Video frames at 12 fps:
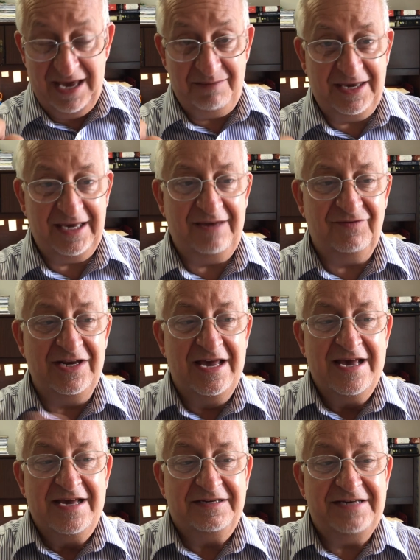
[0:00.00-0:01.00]
maybe even
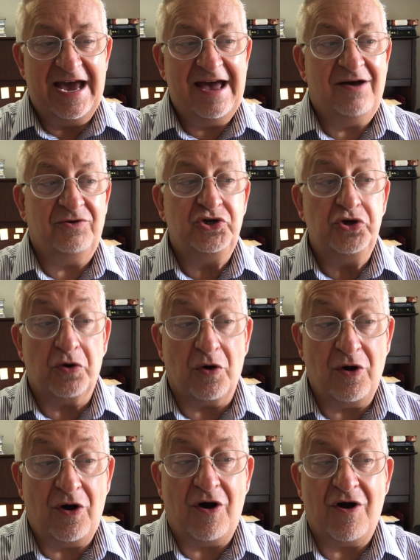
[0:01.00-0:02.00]
down
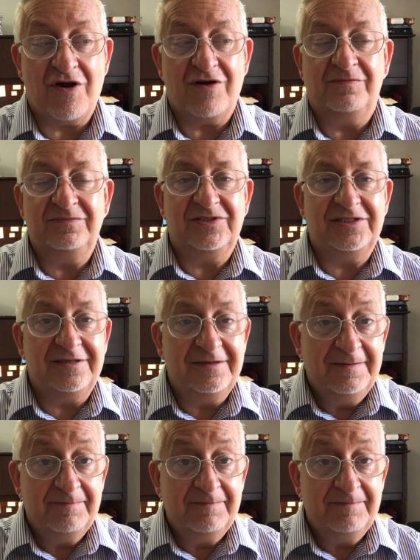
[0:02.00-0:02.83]
your arms.